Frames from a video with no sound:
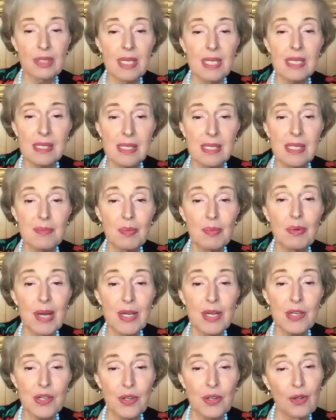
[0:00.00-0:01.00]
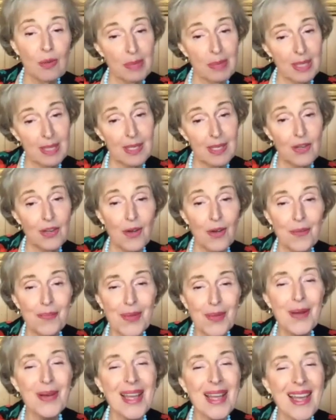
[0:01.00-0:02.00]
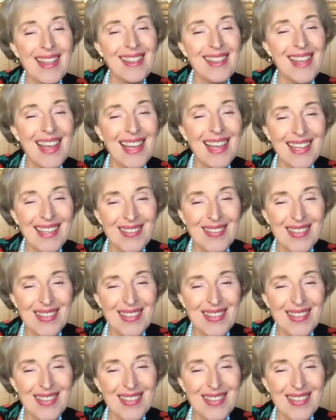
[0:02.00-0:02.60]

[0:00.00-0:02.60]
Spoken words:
is inspirational, but okay. Thank you,